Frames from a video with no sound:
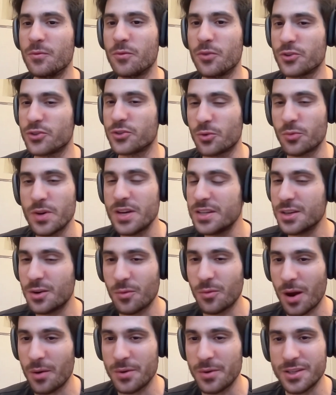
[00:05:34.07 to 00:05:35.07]
there's a
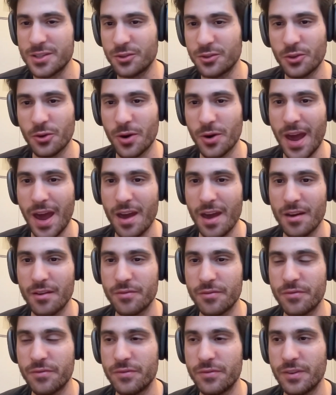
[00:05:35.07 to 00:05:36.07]
reason why we still don't
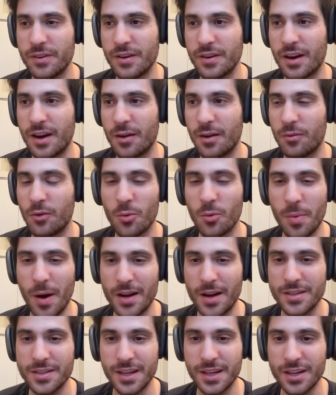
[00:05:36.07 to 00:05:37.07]
have uh,
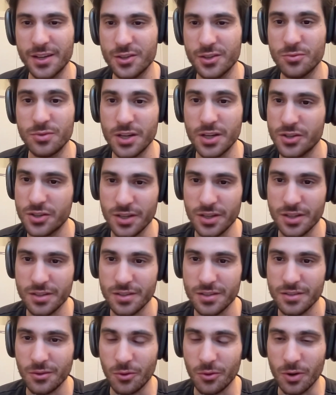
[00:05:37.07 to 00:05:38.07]
robots that can do
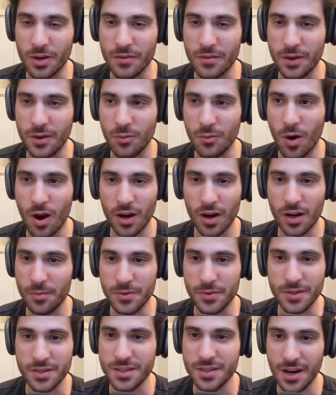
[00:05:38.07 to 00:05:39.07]
dishes or even walk
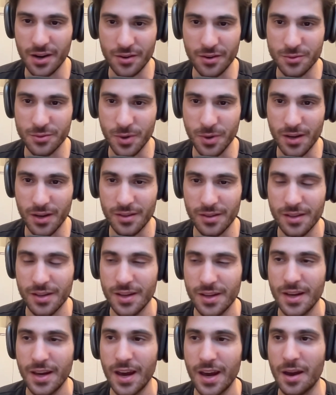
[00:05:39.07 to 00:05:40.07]
up the stairs well.
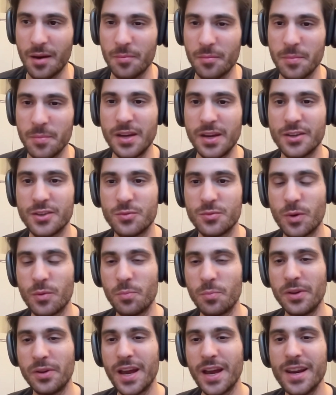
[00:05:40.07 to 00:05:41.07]
Um, because
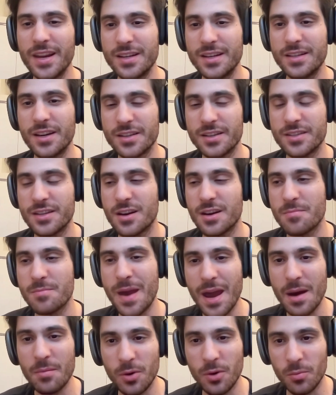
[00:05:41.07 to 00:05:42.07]
what planning does in a
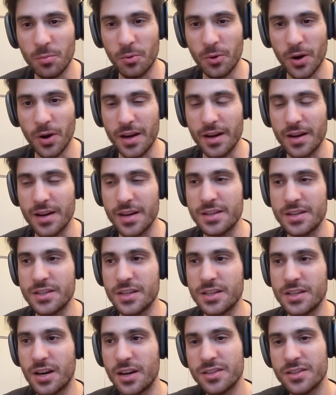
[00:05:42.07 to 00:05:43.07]
mammal brain is
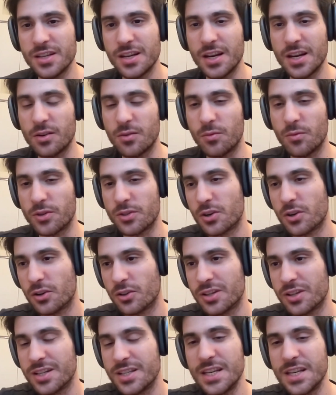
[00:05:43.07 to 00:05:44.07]
it does it in what's
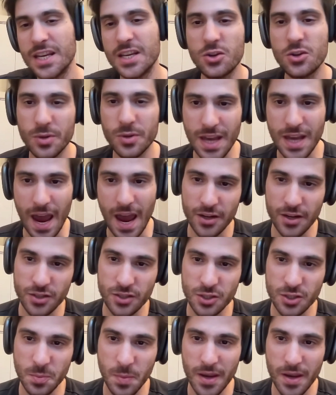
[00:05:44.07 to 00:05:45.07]
called continuous action
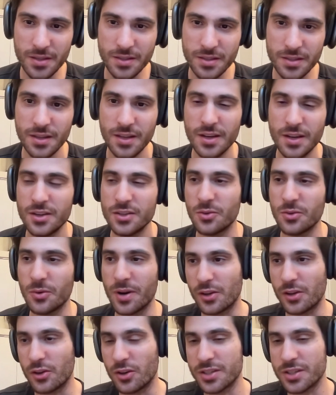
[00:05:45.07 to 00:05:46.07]
space. So it
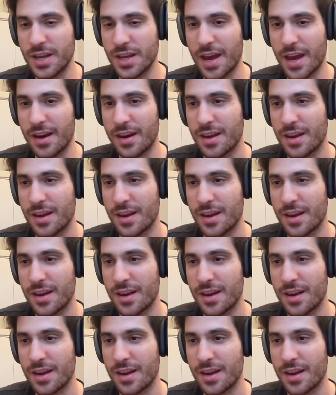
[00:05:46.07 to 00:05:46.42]
looks at